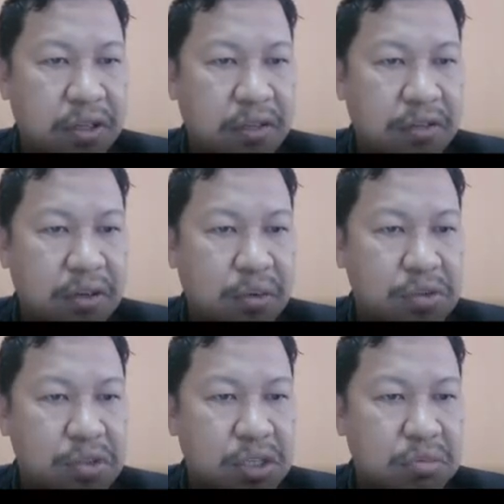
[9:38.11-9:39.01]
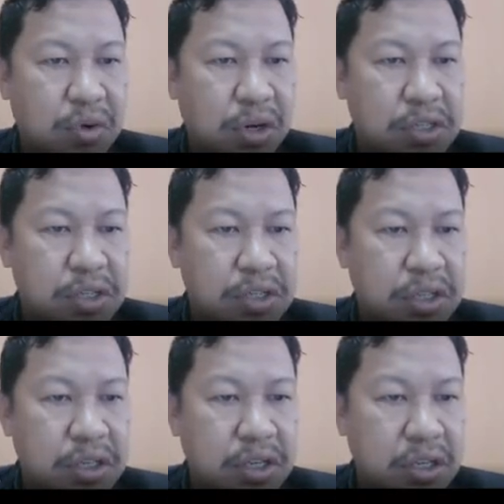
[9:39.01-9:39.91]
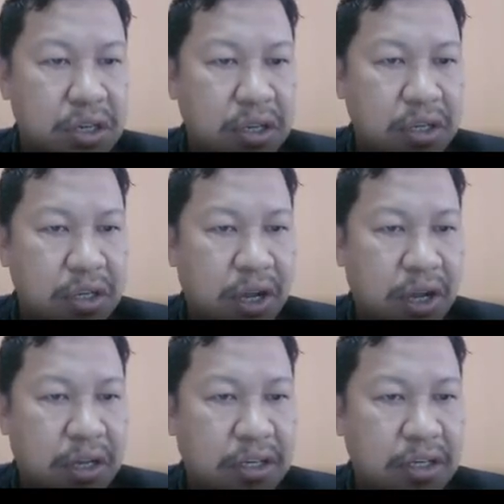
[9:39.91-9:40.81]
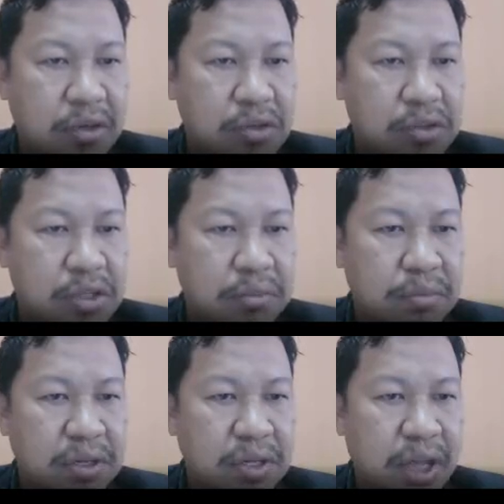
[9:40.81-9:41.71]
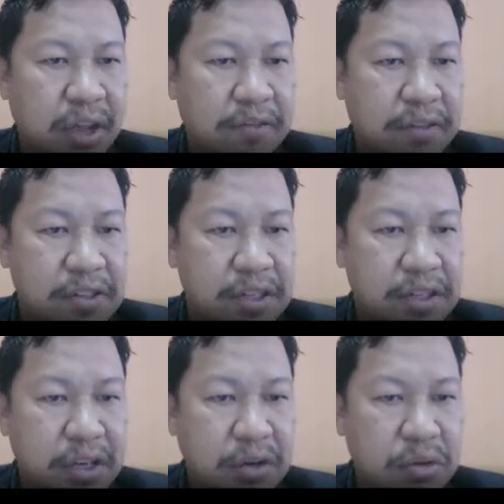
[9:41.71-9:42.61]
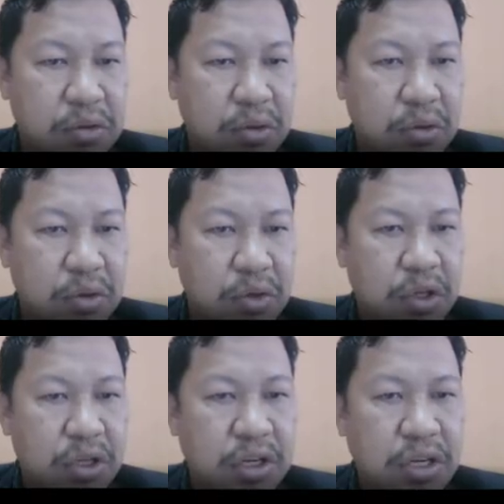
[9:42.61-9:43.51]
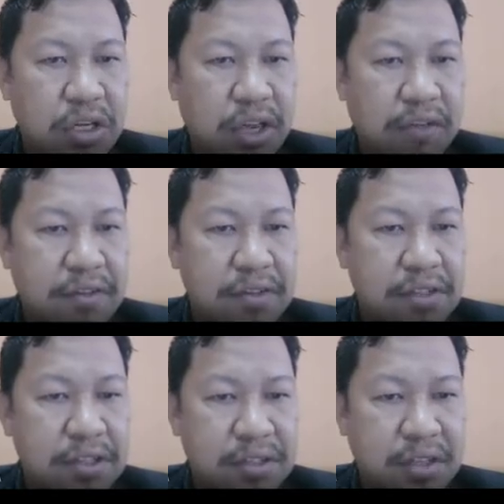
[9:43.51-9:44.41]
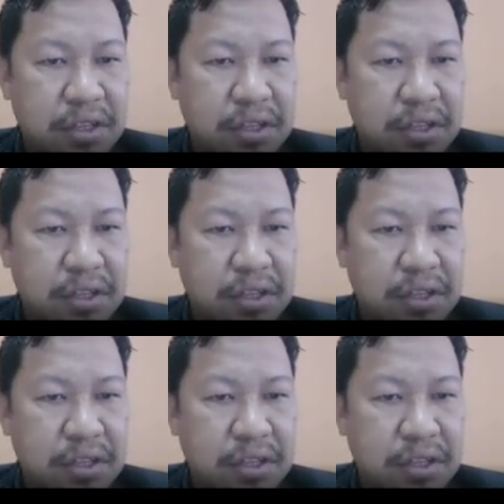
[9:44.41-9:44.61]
frequency modulation signal, either using pre-emphasis and also de-emphasis.